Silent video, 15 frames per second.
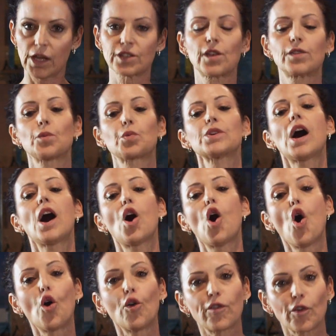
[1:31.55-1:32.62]
so that we're not
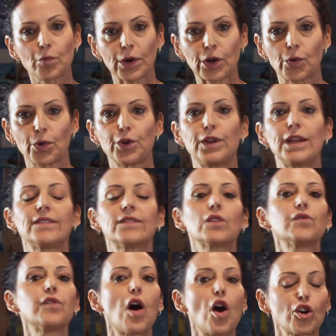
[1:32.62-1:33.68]
over-recruiting the
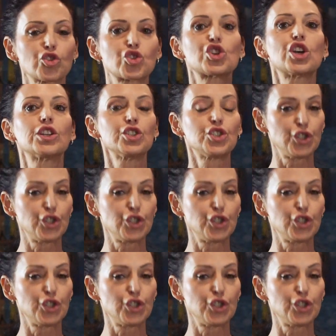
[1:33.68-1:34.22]
large